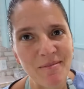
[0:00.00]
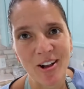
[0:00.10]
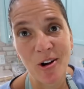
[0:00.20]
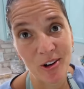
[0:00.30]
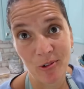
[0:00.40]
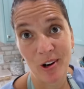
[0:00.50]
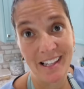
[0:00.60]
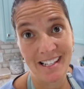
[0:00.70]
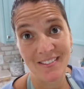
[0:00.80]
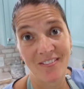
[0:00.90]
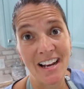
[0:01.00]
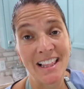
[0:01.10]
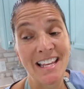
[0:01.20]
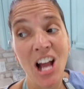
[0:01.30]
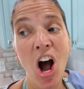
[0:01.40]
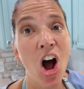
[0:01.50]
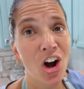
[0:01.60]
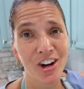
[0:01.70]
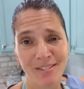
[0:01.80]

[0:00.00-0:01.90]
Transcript: my coconut oil is finally hard.